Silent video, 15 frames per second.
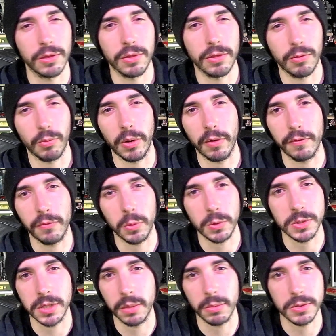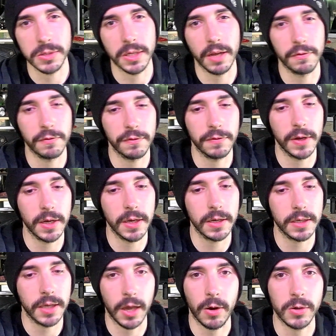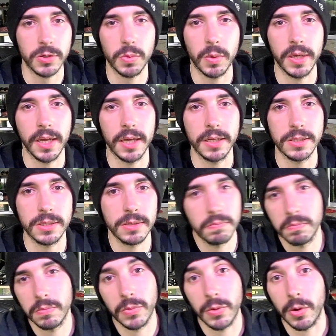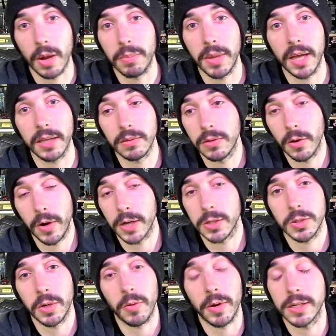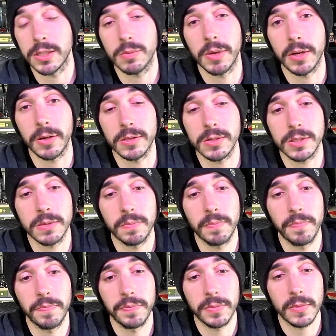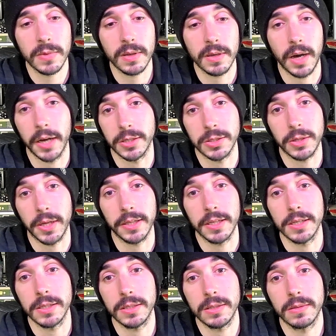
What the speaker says: 3 or 4 Sabers that have KR28s. They're not bad. They're actually great speakers. I just like these.